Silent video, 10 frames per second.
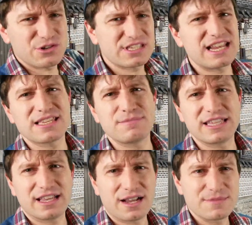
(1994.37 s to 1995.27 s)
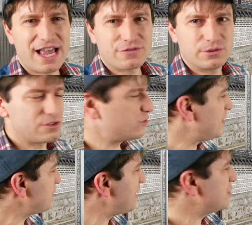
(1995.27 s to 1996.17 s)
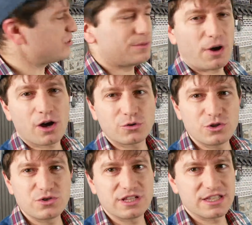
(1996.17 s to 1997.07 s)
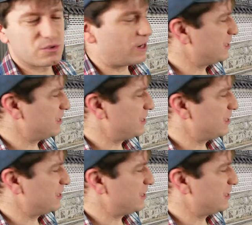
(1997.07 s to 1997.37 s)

and you say something that comes after it. So sometimes you'll see paru used in this